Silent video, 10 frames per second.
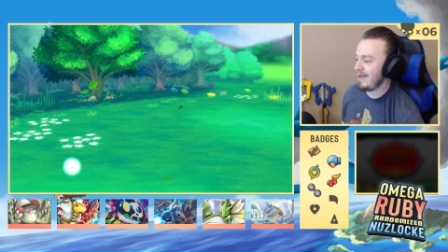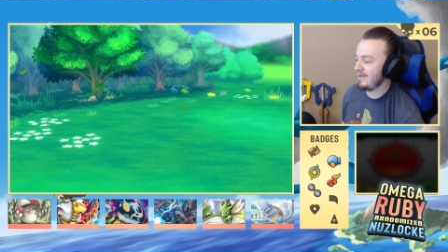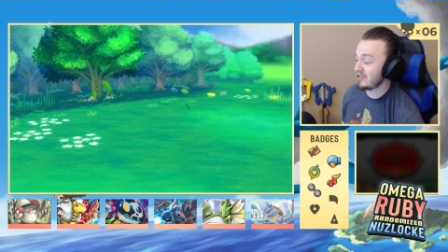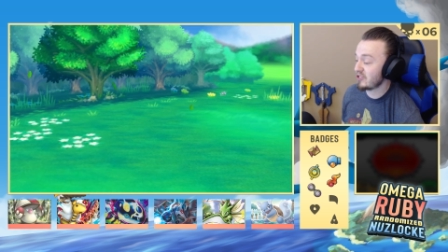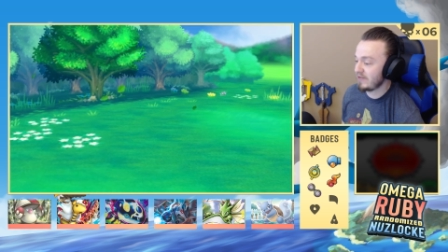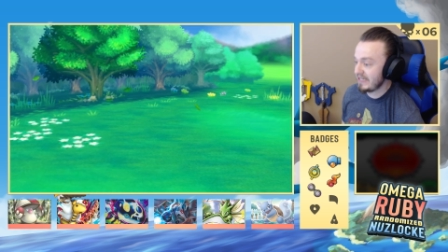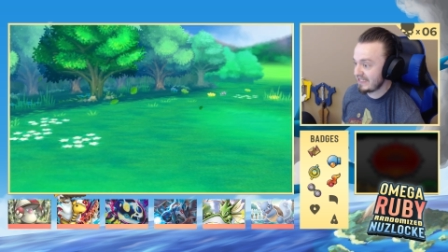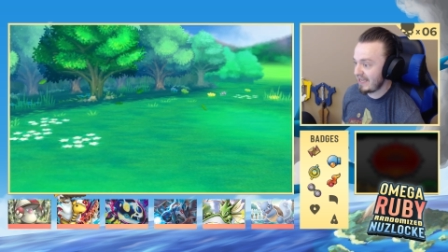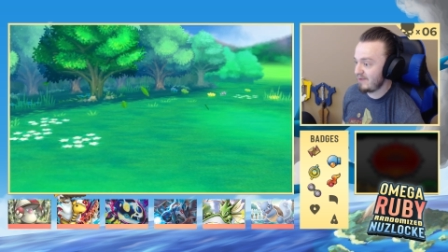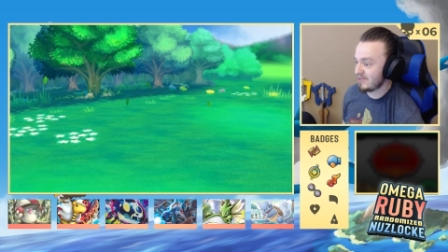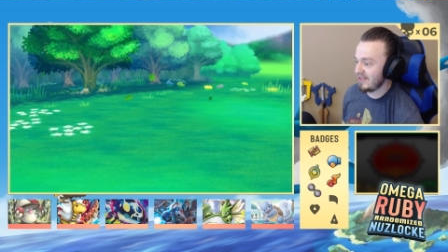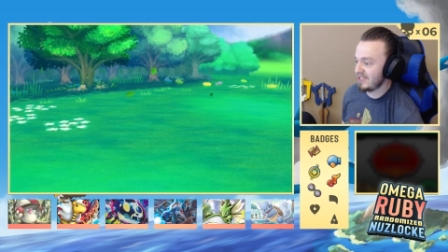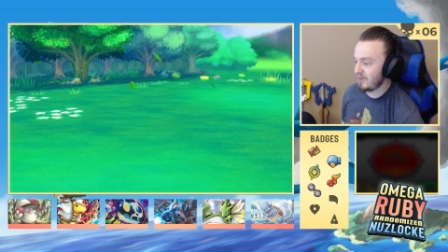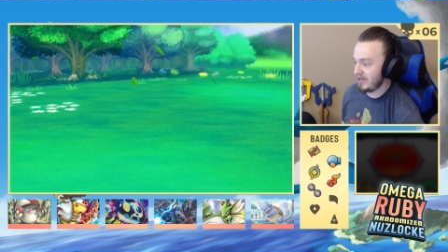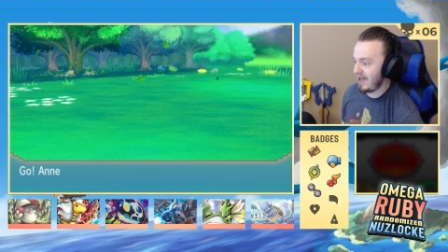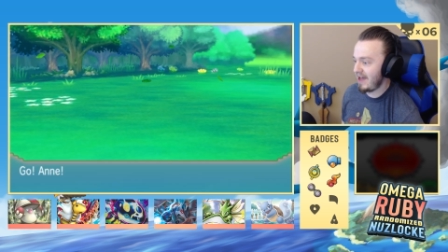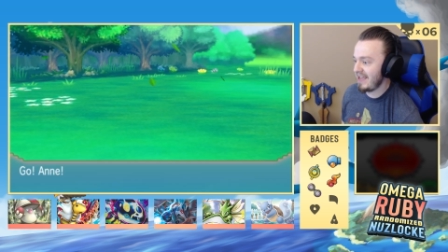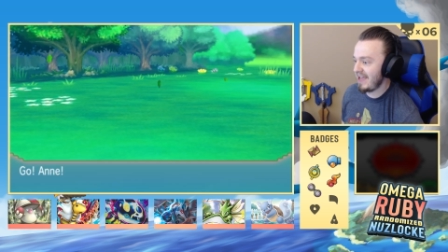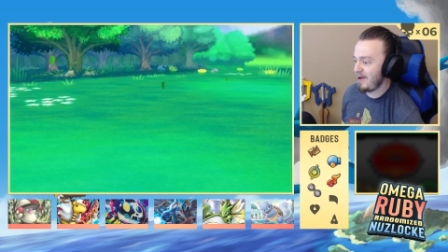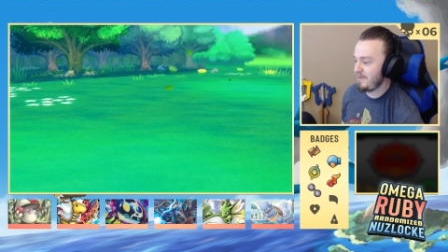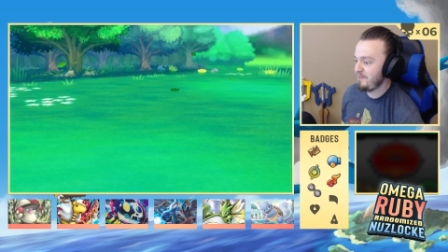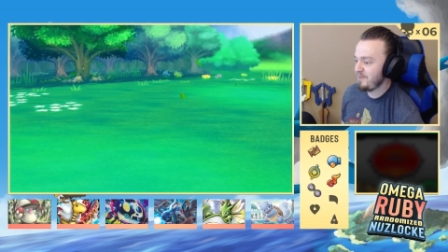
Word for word: or screen time, so let's bring Ane out.